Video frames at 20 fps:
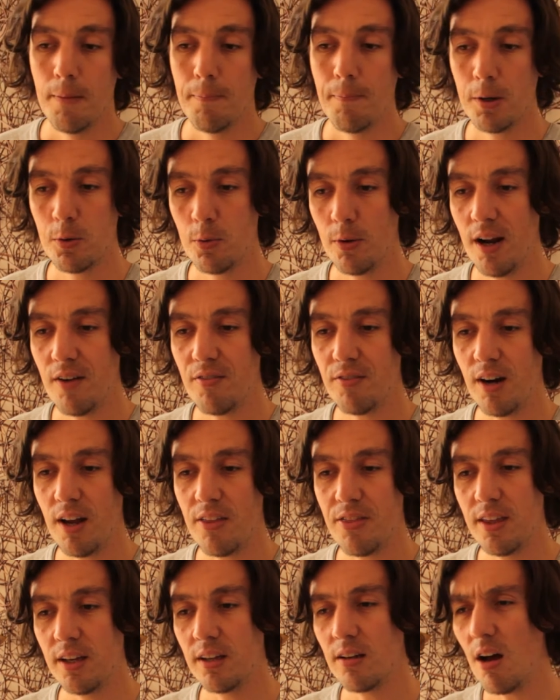but whenever I
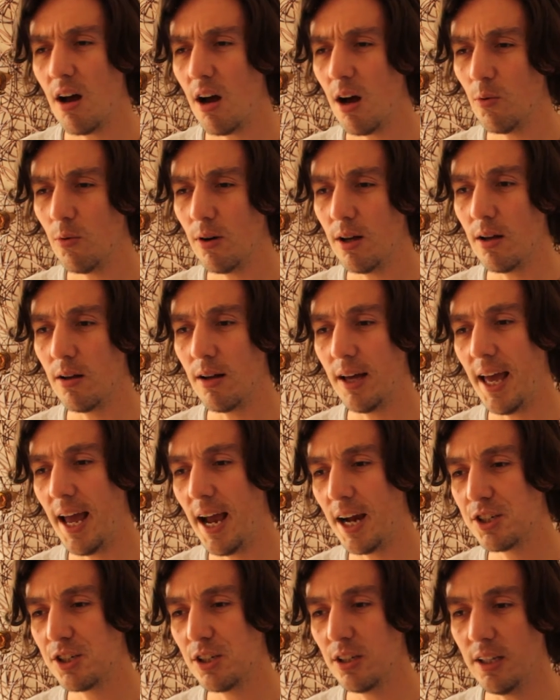think, oh well,
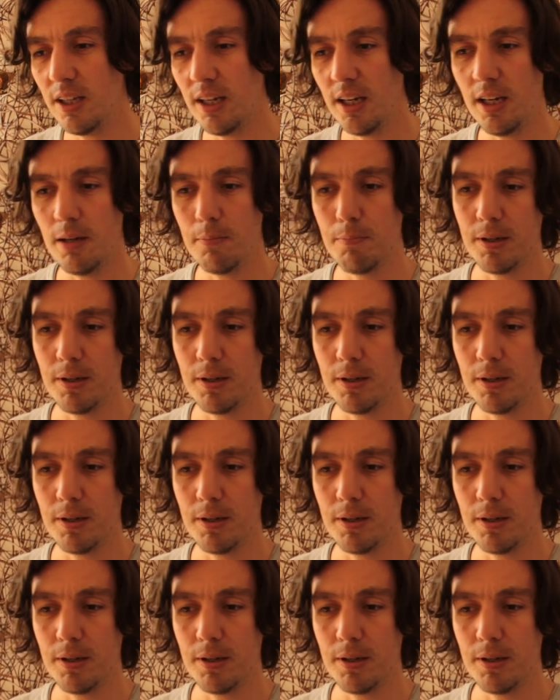actually,